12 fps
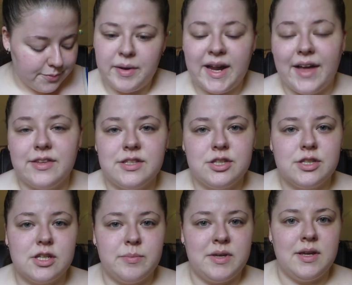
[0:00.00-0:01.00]
But yeah, this is just
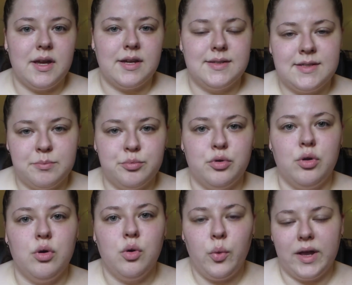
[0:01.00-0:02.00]
going to be a
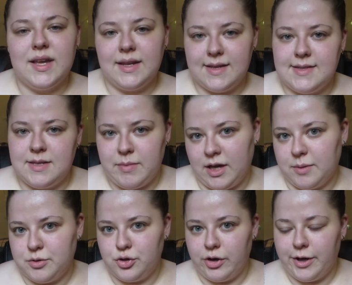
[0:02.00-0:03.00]
simple, quick and easy makeup
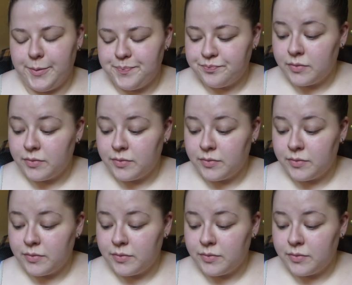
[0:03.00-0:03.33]
tutorial.